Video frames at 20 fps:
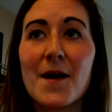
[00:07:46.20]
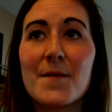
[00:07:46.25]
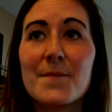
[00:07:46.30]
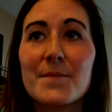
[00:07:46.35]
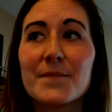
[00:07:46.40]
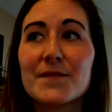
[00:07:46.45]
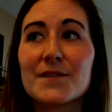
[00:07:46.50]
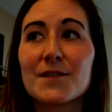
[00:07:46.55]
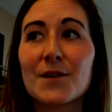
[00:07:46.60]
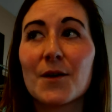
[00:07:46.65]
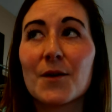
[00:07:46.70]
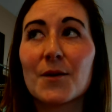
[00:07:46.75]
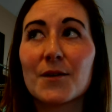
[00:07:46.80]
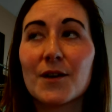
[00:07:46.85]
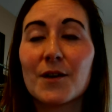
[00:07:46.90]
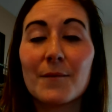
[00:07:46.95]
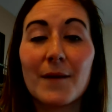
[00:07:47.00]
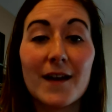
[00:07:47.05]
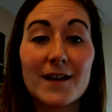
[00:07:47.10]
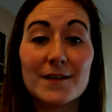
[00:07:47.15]
So,
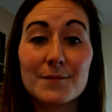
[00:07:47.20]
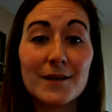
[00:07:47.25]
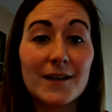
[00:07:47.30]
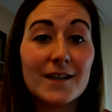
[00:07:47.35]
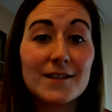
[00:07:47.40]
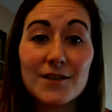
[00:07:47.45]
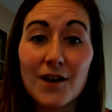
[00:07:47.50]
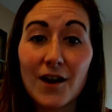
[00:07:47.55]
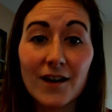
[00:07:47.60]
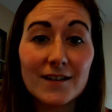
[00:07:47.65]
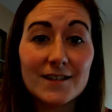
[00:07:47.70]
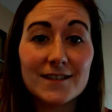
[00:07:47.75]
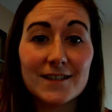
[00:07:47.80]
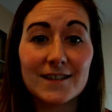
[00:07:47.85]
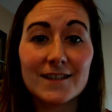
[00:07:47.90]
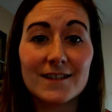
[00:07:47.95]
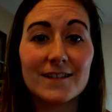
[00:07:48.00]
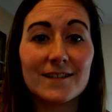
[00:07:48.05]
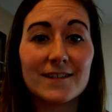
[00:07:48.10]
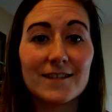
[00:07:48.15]
my husband and I talked
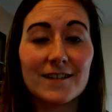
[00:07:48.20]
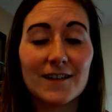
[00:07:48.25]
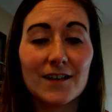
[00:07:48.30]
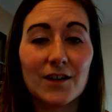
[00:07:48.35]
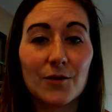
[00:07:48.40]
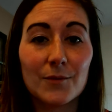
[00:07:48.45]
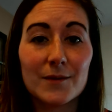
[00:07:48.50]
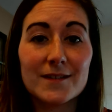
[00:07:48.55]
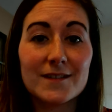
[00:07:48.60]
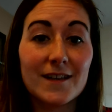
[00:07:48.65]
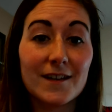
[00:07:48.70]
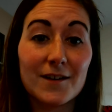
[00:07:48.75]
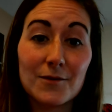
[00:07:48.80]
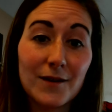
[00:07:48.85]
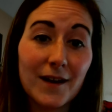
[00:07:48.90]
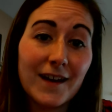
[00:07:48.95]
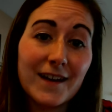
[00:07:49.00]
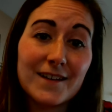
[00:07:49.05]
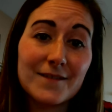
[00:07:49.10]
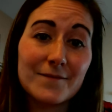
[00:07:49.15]
and, we said,
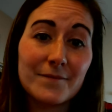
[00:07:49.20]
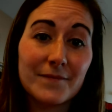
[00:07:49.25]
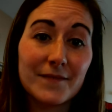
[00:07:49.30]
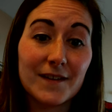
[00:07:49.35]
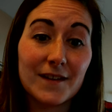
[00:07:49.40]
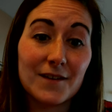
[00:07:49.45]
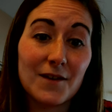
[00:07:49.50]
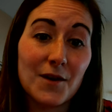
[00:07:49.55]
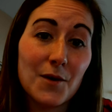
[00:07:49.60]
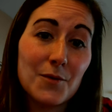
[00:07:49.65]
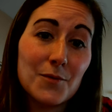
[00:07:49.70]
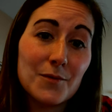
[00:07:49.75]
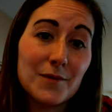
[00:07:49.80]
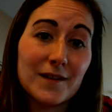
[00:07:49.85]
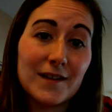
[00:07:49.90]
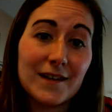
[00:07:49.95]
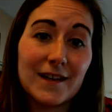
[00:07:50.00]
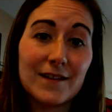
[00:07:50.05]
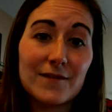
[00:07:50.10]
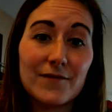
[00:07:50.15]
okay,
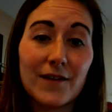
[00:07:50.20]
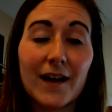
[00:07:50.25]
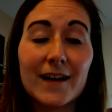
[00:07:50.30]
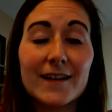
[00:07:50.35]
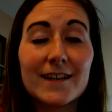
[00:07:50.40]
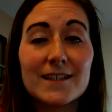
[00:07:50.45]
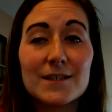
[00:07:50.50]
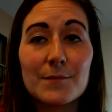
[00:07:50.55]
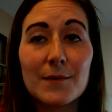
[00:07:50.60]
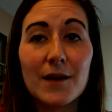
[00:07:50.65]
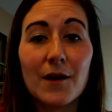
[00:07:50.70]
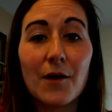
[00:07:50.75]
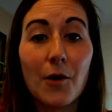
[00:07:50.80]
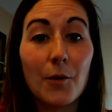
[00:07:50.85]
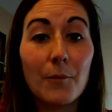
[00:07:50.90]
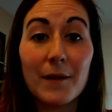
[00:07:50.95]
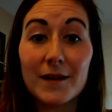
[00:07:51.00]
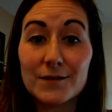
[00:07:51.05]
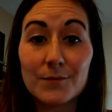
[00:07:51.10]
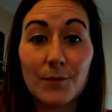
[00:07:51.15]
if I need to be at home,
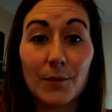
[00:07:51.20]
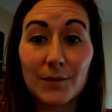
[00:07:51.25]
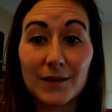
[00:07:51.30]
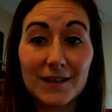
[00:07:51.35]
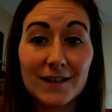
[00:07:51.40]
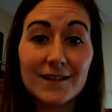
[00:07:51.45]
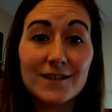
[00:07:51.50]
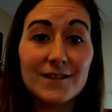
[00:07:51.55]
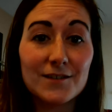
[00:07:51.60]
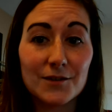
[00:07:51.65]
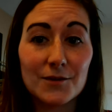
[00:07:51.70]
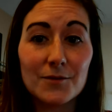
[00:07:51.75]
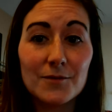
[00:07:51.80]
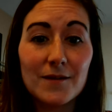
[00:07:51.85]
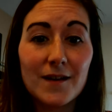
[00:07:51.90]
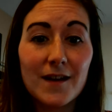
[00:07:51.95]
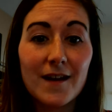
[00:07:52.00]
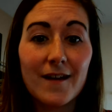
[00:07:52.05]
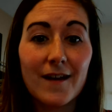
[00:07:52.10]
that's what we need to do.